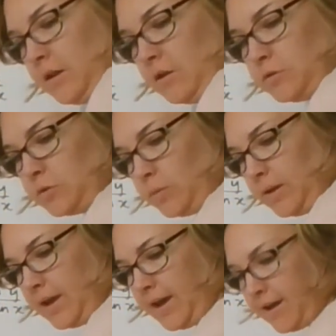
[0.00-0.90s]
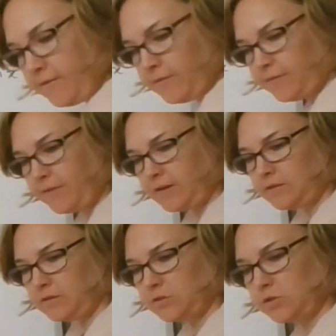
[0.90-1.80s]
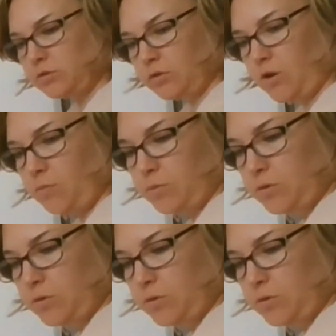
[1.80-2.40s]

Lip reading: So we have find the slope